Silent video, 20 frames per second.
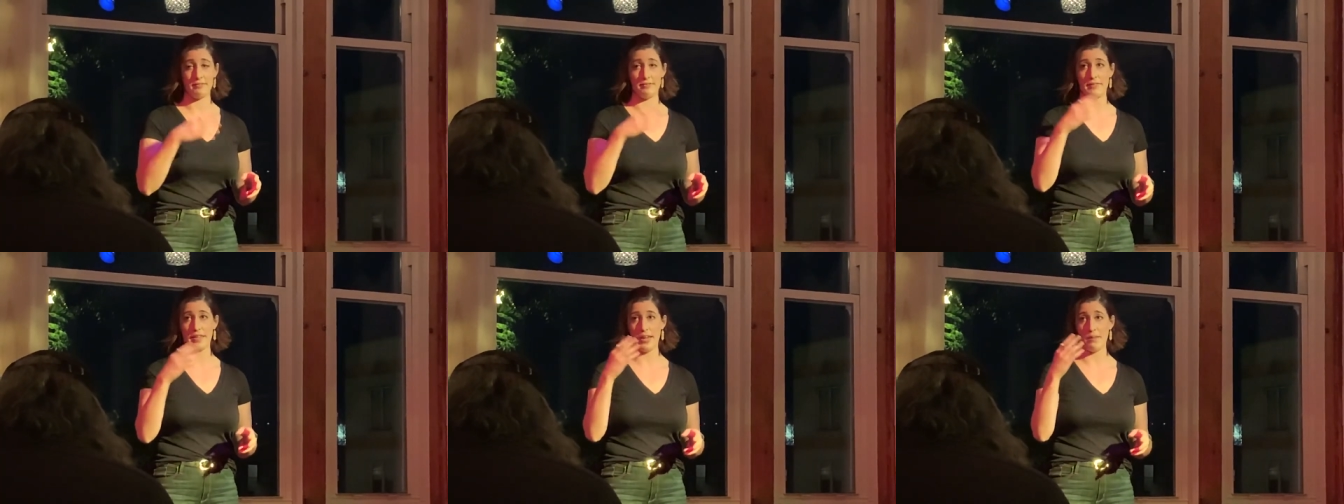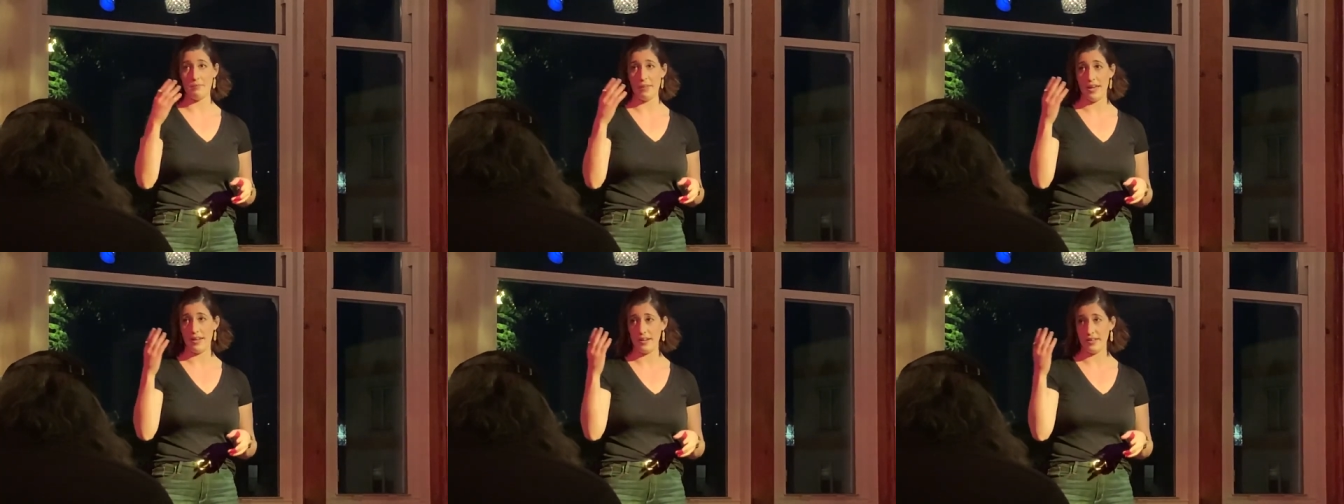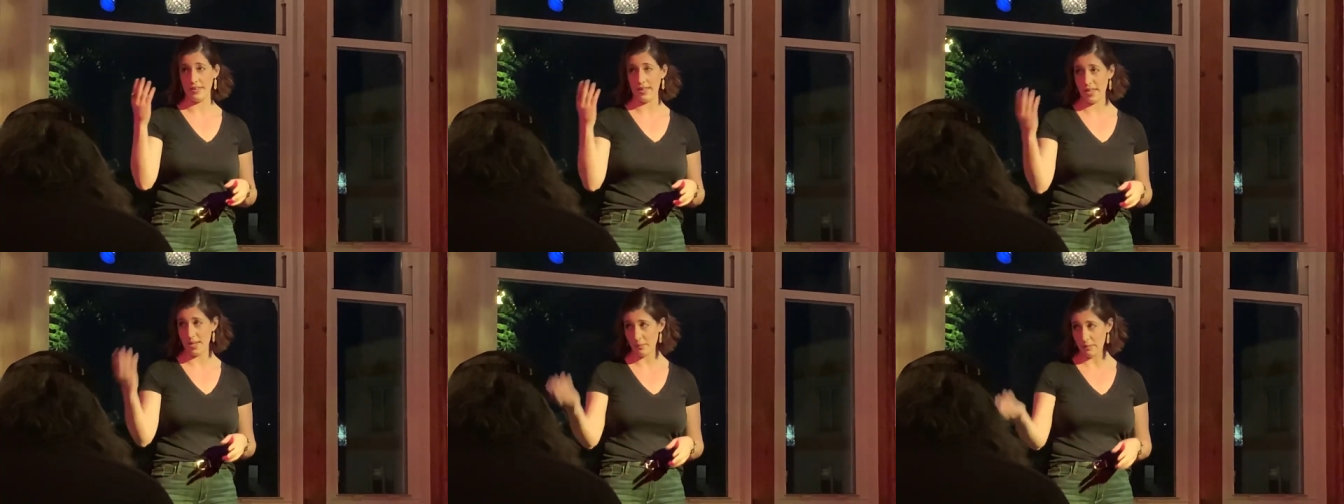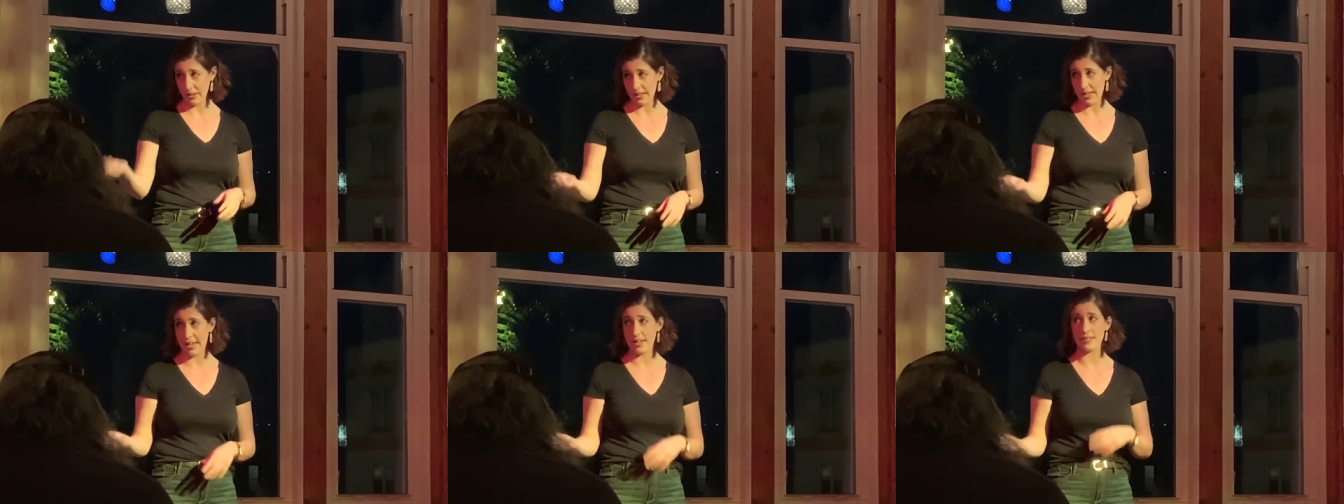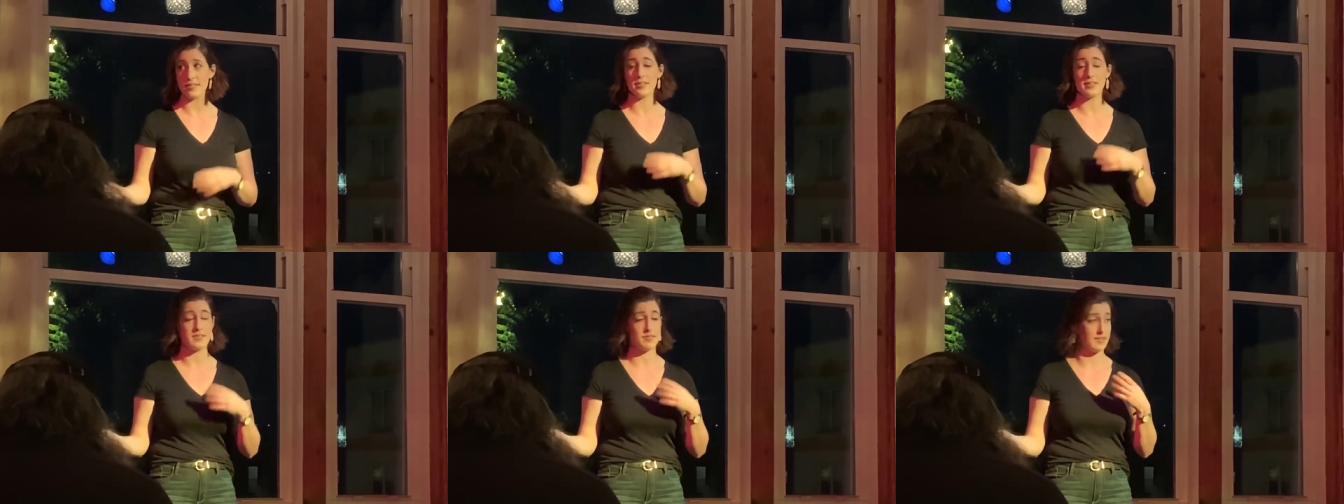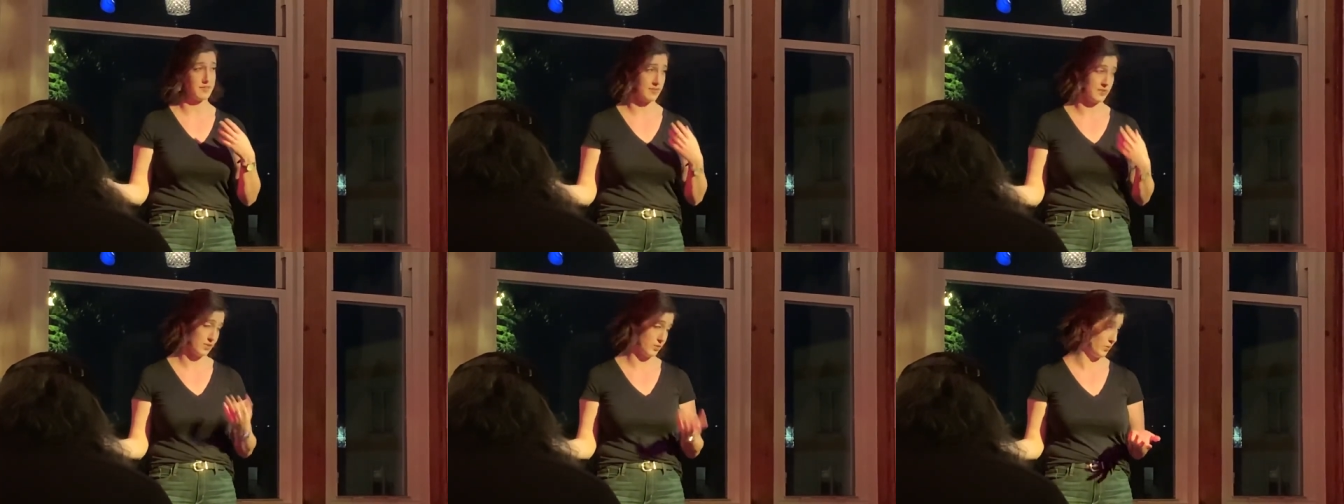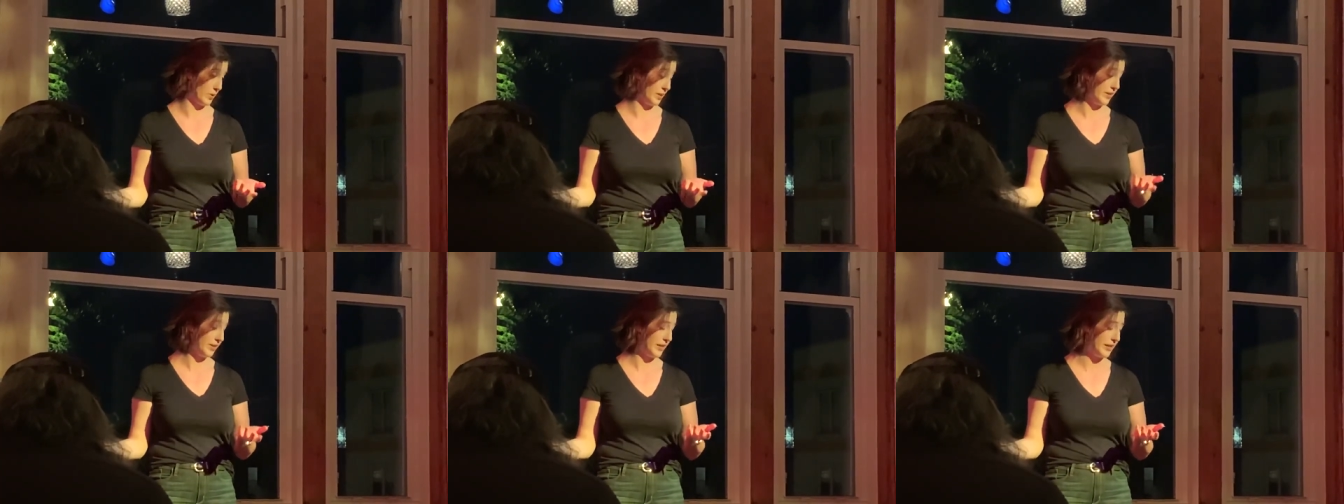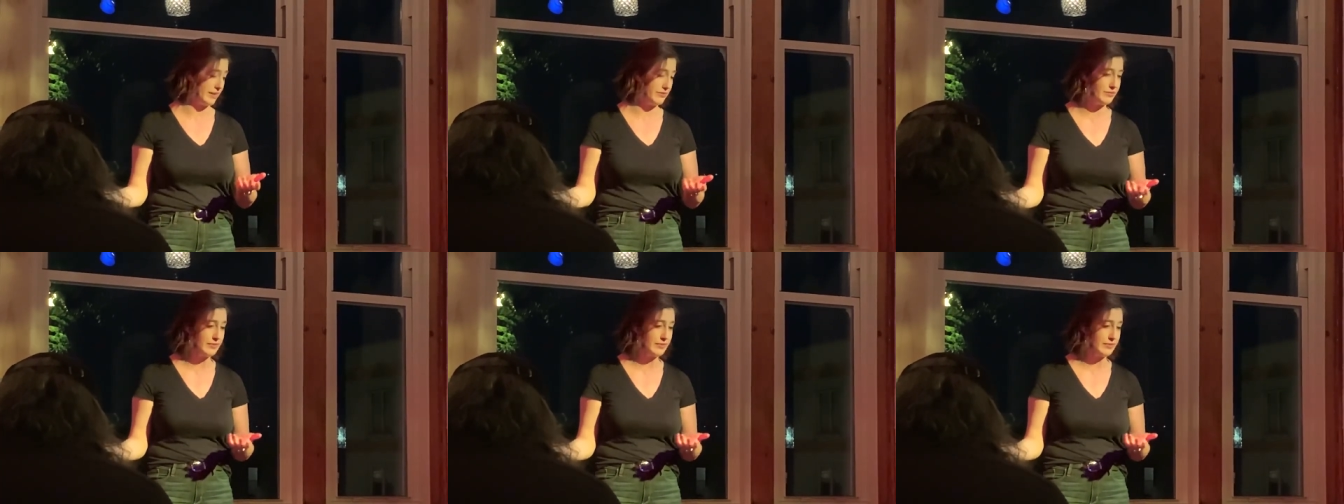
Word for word: They met in the Himalayas, because this is real life.